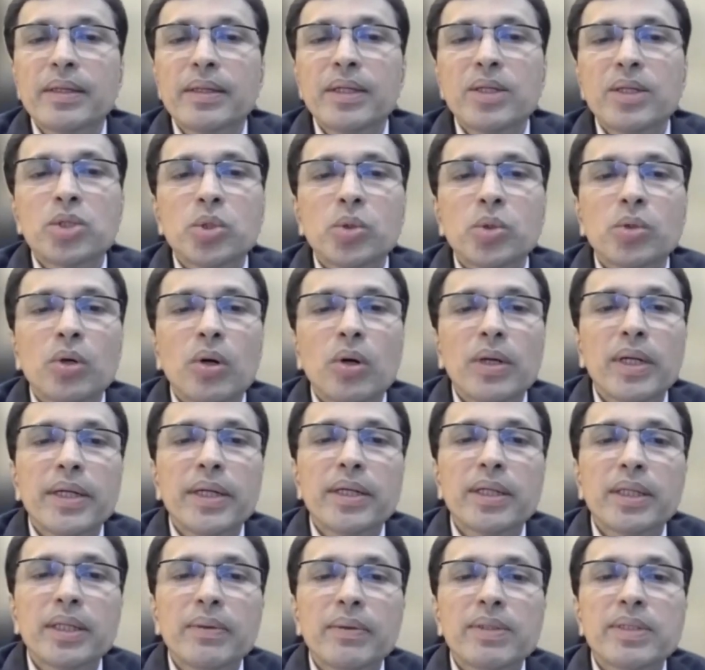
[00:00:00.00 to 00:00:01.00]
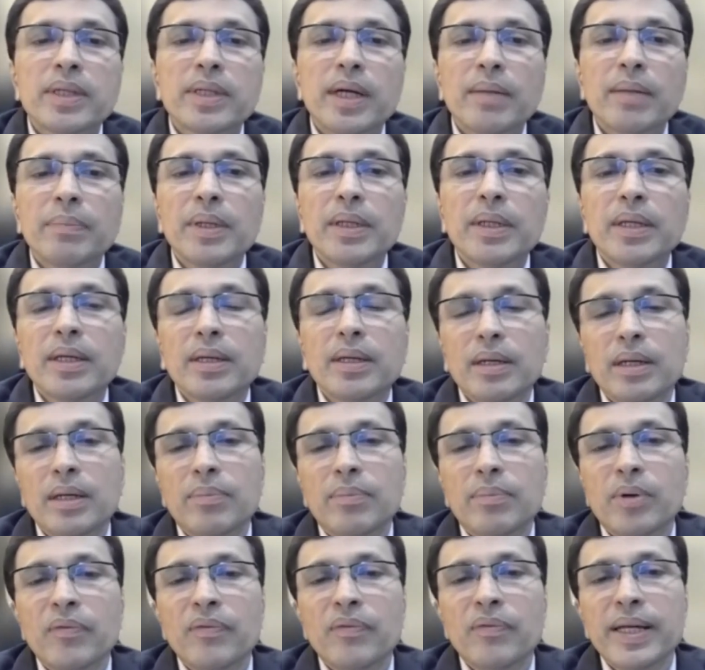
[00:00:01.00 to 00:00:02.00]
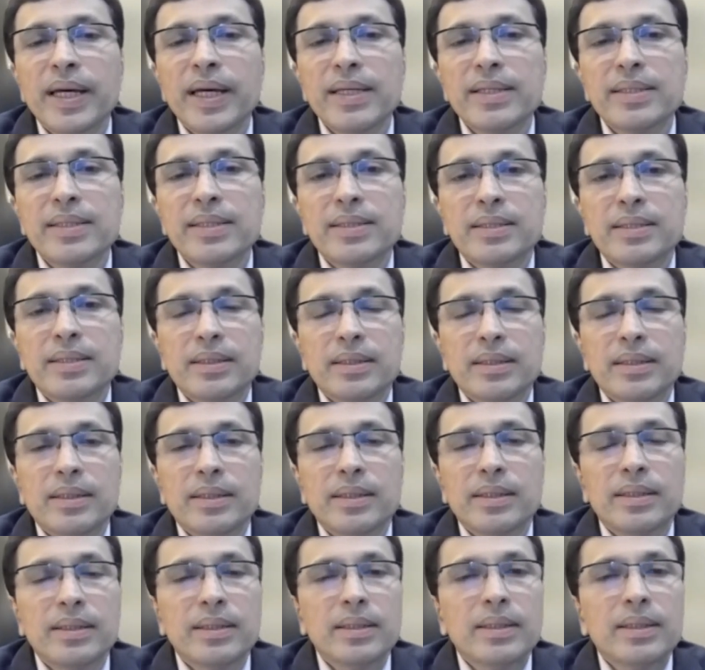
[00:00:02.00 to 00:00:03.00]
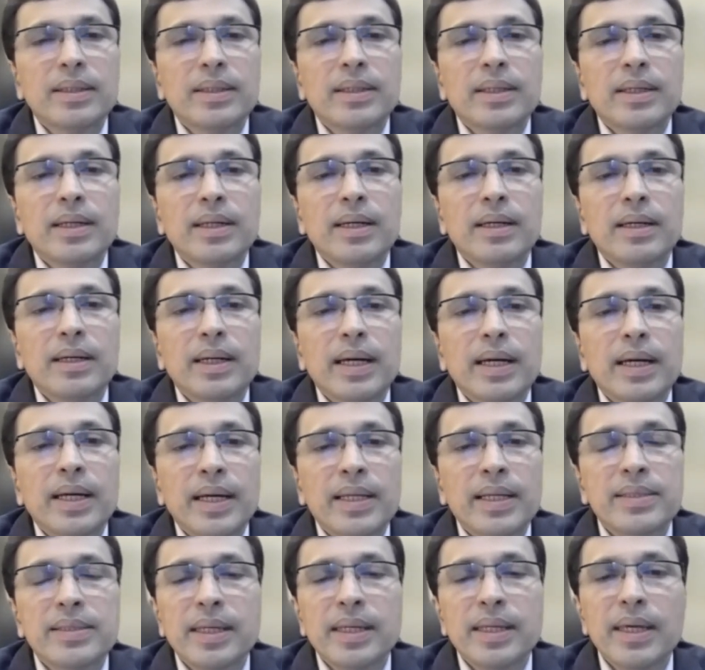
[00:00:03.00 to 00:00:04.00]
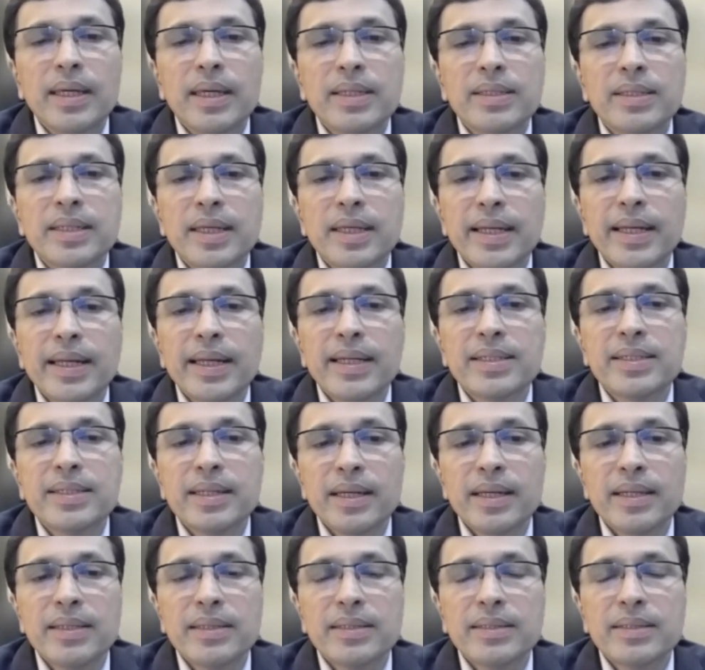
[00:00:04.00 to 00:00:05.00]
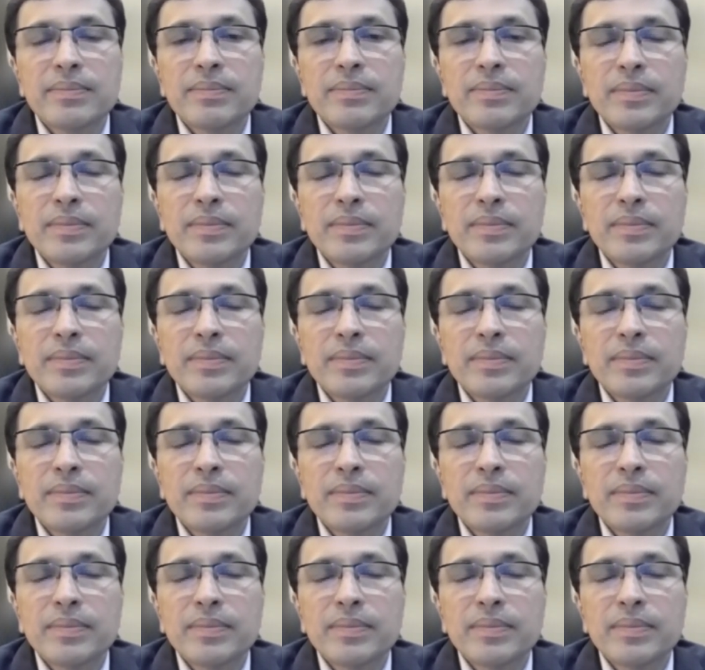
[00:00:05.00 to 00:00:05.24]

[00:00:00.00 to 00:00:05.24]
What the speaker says: So sooner or later they will start making a profit as they gain scale and size.